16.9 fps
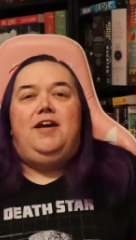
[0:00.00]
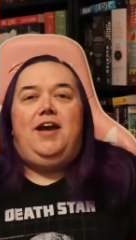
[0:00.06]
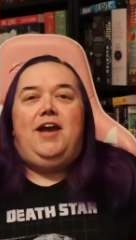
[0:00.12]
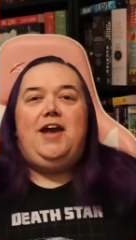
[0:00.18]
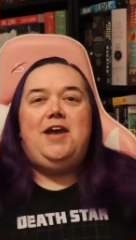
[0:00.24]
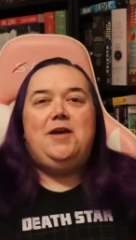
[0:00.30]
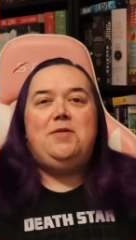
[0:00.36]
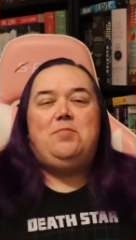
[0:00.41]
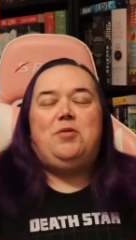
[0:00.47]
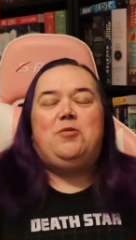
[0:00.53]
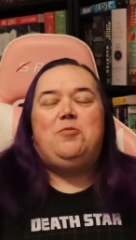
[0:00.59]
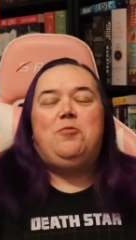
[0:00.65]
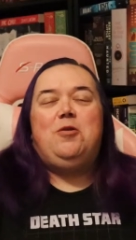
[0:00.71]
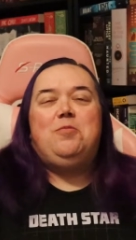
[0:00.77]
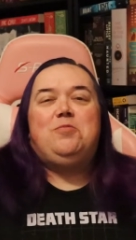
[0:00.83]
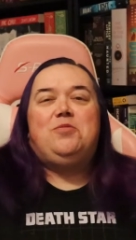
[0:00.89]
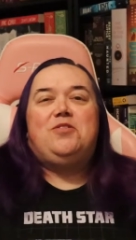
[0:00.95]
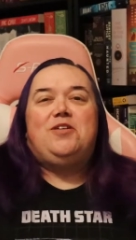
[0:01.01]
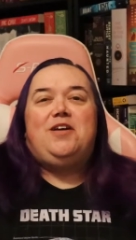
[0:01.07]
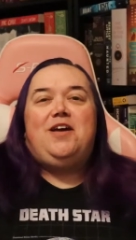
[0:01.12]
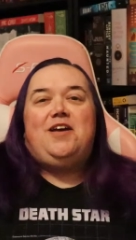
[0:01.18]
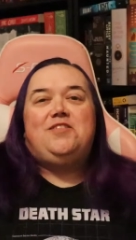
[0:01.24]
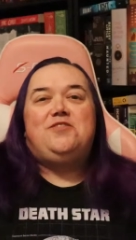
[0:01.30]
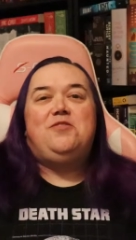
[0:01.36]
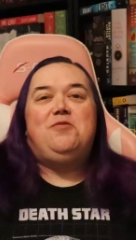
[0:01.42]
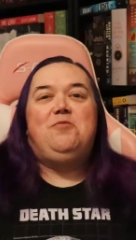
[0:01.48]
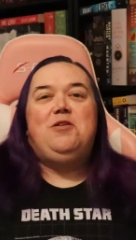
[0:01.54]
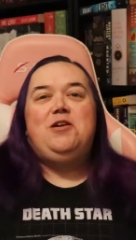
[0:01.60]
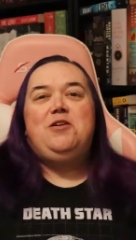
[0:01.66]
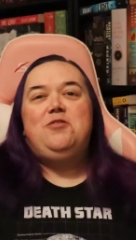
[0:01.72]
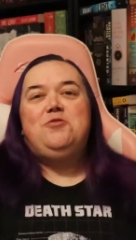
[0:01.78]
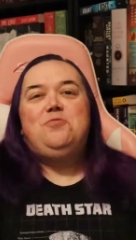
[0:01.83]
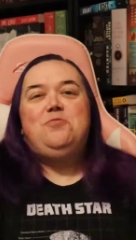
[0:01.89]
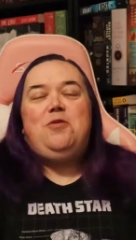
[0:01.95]
Hey bookworms and constant
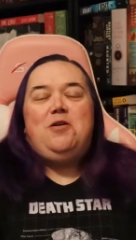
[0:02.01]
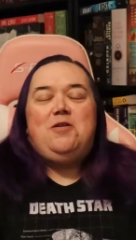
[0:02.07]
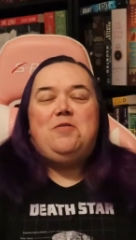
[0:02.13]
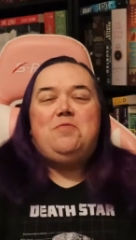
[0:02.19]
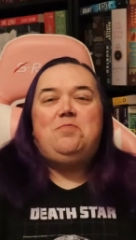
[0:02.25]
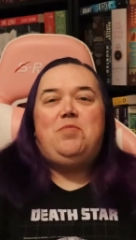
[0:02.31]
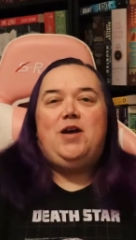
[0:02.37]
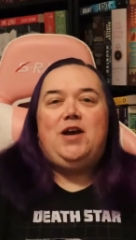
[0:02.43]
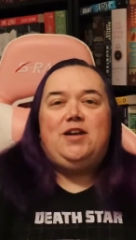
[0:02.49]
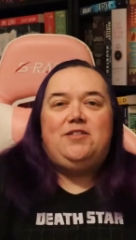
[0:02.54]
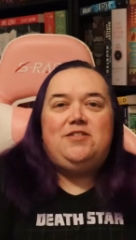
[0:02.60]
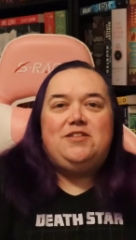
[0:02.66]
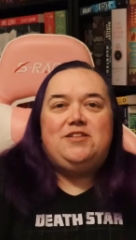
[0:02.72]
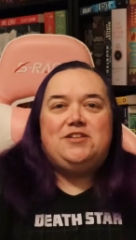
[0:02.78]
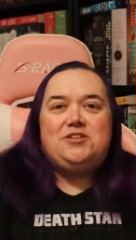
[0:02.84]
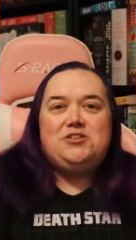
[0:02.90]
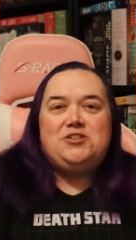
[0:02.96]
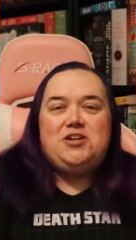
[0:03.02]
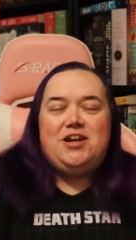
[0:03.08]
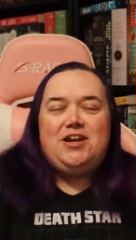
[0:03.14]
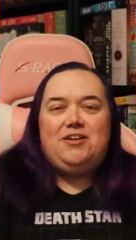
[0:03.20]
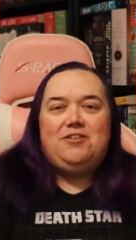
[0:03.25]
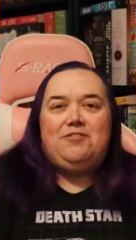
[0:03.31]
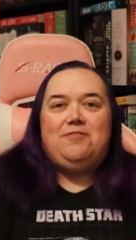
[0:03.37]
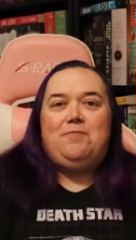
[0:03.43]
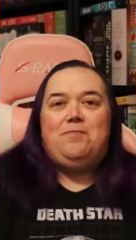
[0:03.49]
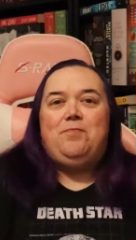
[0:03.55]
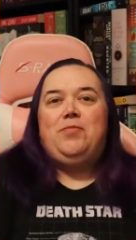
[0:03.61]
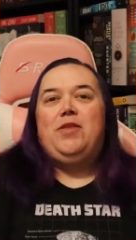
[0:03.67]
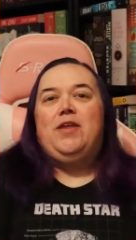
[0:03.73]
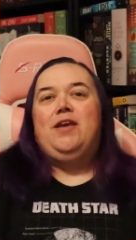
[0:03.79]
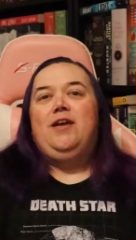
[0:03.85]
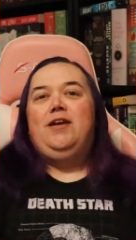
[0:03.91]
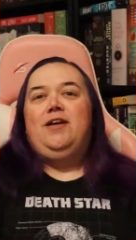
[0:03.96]
readers, welcome back to the channel.
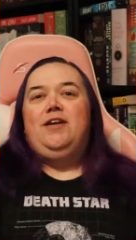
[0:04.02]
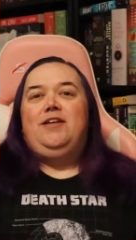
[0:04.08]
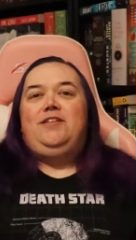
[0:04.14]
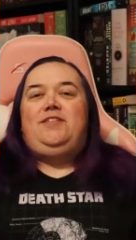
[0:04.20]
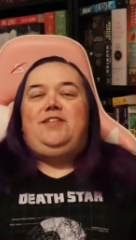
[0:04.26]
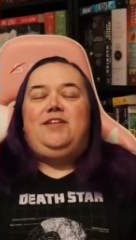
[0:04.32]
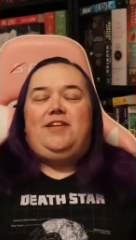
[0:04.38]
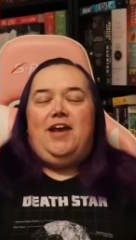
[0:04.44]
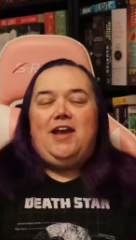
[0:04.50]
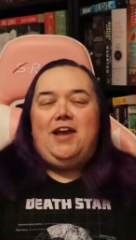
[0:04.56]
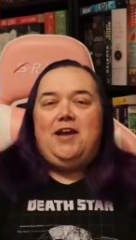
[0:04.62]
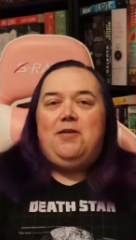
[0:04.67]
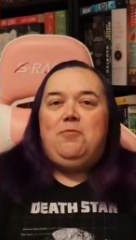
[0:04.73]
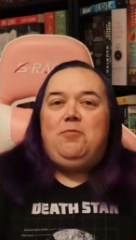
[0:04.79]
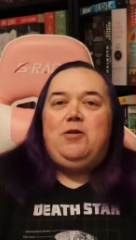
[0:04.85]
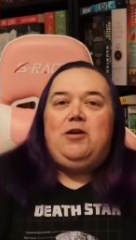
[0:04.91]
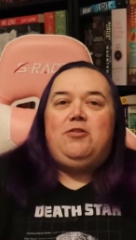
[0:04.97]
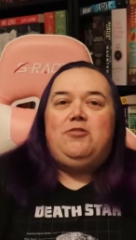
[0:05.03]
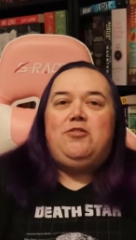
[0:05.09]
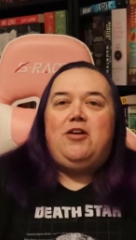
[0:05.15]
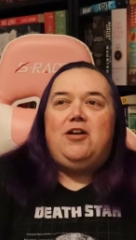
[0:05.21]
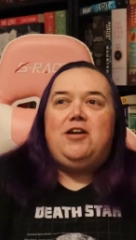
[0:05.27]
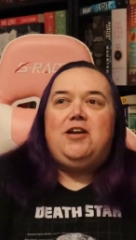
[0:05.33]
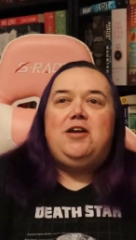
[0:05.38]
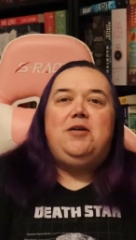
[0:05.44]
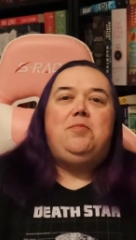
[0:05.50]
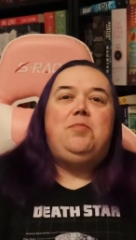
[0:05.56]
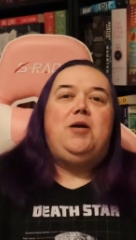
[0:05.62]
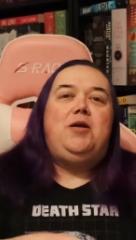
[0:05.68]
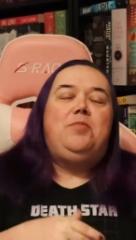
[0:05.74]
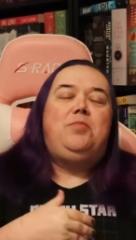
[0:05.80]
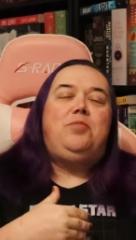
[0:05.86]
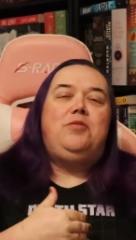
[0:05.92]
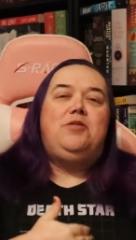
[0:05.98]
Today we are talking about
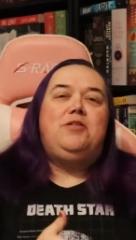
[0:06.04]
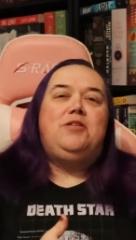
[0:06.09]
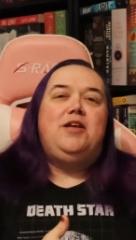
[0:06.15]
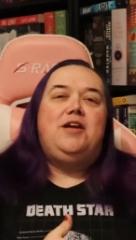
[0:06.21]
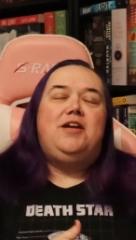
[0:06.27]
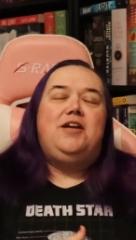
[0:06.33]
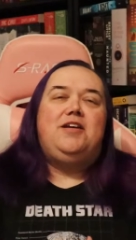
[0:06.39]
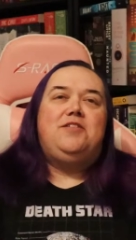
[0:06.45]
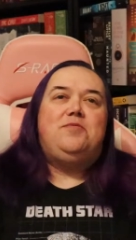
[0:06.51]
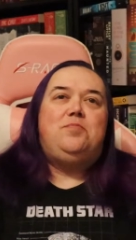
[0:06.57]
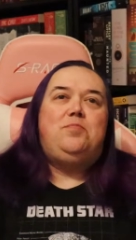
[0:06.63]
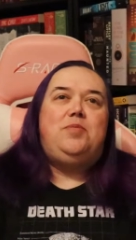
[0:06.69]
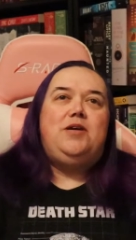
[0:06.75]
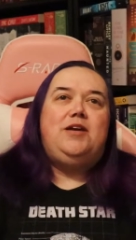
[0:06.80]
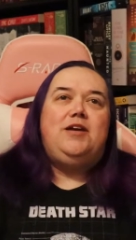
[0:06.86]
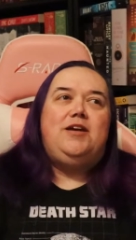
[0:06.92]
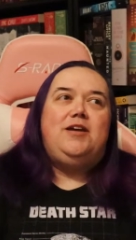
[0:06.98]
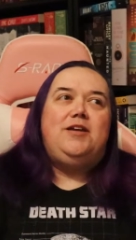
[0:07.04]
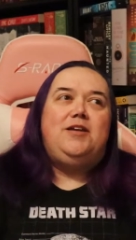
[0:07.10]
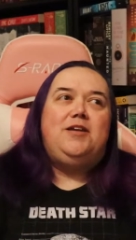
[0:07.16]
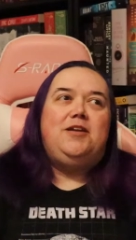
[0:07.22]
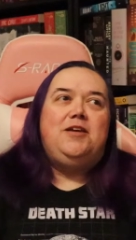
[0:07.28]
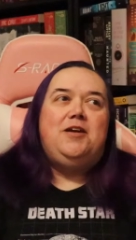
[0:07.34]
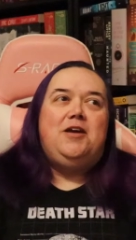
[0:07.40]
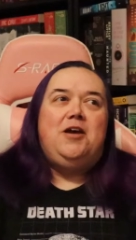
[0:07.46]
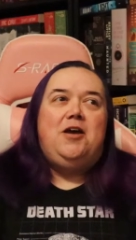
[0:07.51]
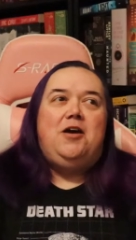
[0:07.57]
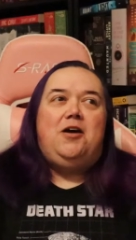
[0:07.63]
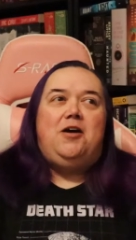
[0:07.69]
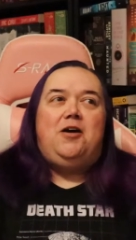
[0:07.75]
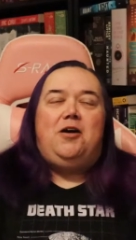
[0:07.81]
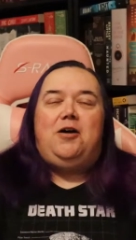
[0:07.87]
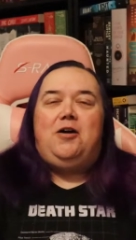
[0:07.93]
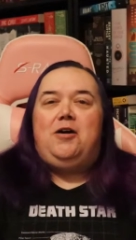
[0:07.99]
a book that has been
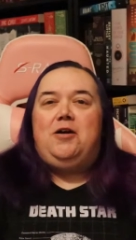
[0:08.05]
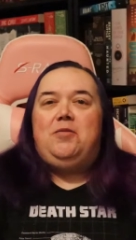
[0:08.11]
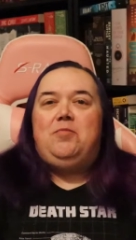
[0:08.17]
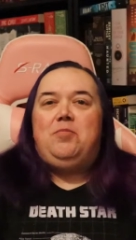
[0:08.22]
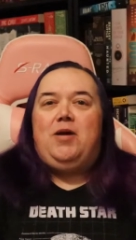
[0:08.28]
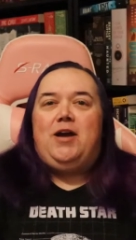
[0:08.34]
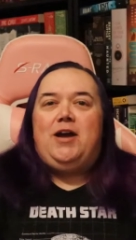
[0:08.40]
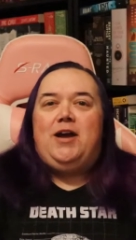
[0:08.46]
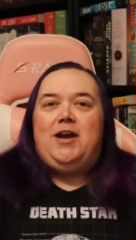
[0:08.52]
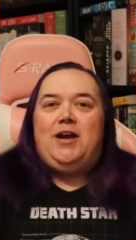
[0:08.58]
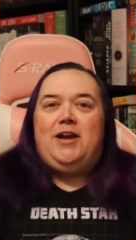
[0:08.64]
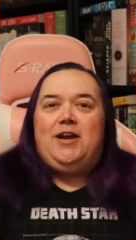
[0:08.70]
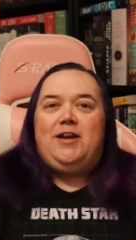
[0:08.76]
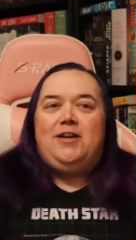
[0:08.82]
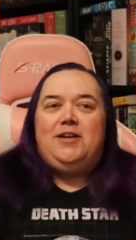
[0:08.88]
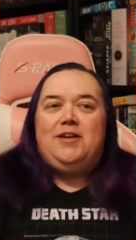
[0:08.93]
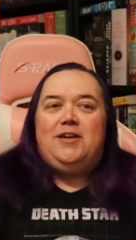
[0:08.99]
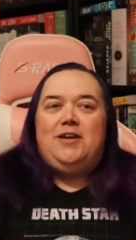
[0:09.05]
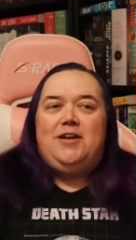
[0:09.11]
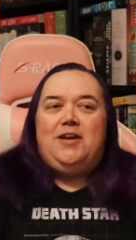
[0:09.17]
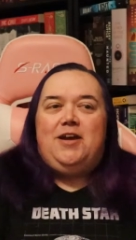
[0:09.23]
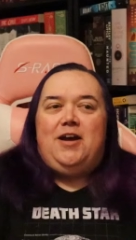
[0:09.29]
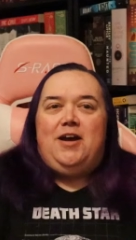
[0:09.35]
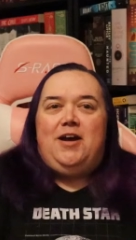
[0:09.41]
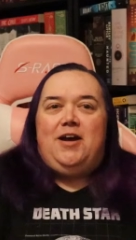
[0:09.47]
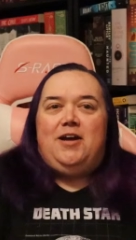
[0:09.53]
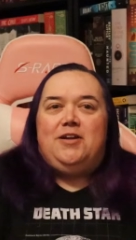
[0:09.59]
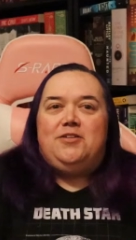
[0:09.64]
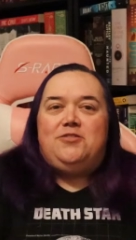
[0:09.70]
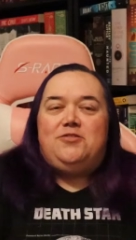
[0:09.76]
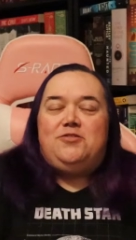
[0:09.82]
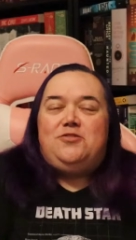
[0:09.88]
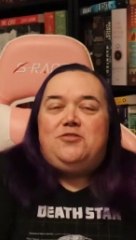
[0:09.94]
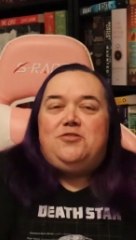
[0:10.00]
on my
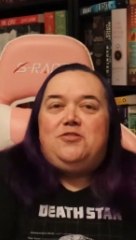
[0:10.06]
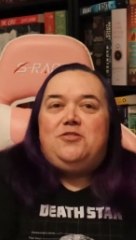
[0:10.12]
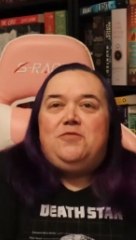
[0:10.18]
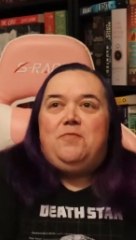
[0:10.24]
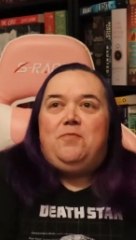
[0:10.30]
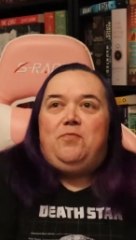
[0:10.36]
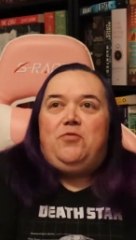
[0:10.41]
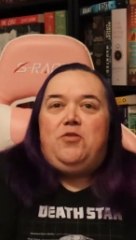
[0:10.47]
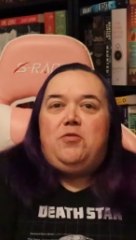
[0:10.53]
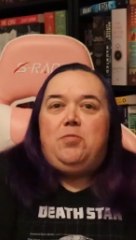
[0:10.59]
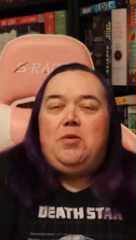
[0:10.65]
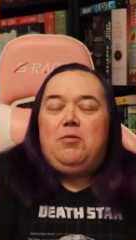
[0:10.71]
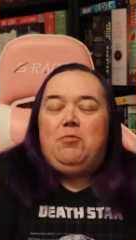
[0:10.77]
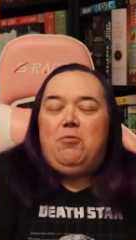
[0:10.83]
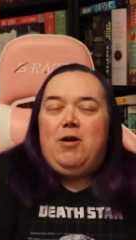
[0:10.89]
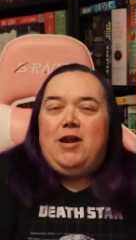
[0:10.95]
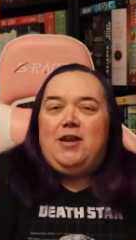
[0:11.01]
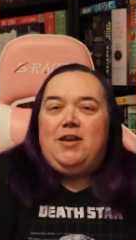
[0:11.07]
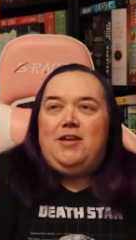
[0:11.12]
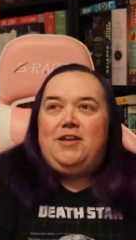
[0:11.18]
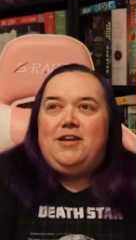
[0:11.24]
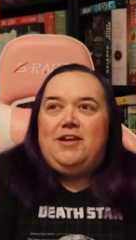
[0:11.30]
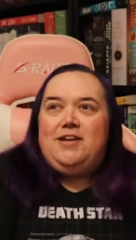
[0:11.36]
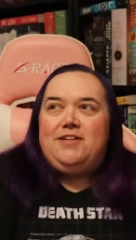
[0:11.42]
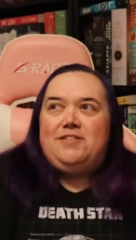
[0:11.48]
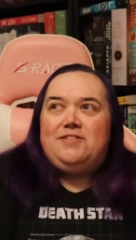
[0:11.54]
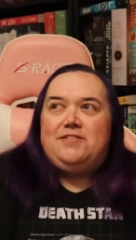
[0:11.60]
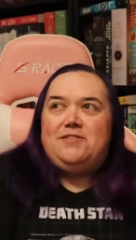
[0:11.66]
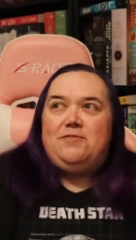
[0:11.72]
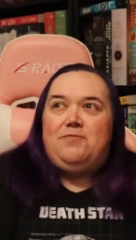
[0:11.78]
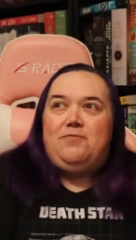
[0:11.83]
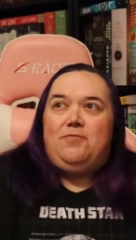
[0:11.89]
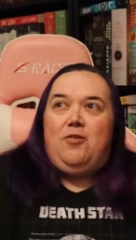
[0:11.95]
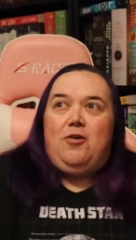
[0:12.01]
to be read list
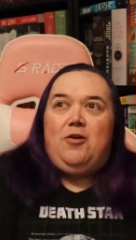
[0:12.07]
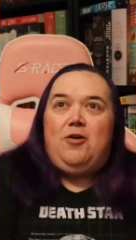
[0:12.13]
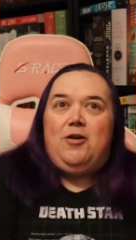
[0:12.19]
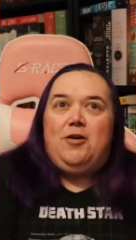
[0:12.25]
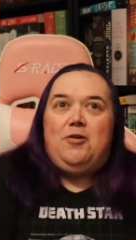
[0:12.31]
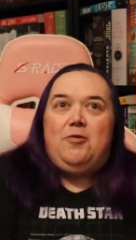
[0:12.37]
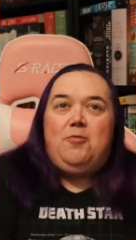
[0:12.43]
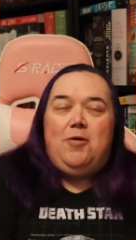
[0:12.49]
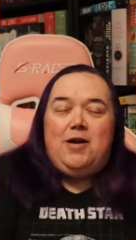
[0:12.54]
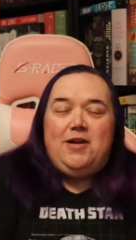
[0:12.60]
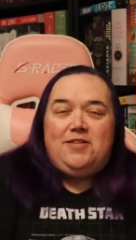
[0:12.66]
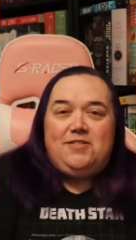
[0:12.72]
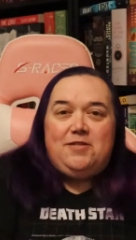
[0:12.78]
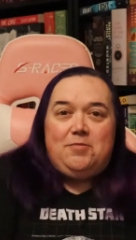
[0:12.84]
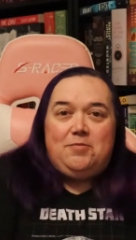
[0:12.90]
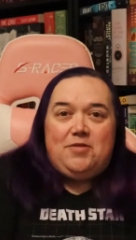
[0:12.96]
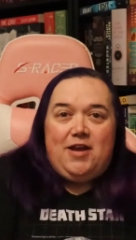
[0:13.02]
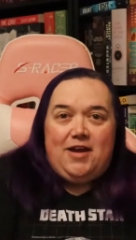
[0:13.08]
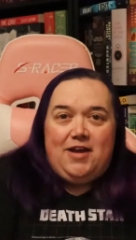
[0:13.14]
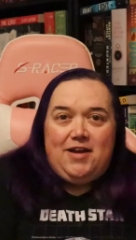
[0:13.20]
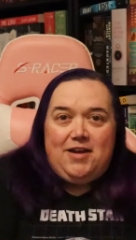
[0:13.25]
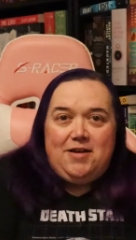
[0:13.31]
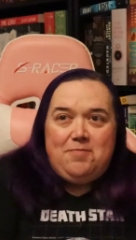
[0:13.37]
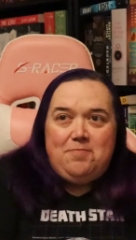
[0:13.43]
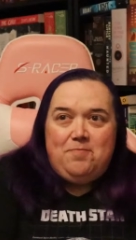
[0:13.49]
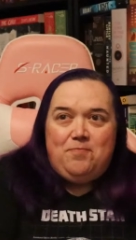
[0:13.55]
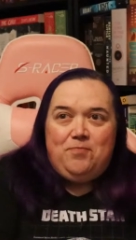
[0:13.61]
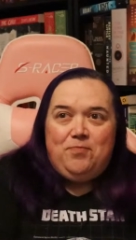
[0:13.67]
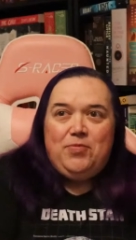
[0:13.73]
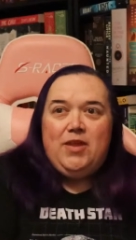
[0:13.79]
for quite some time.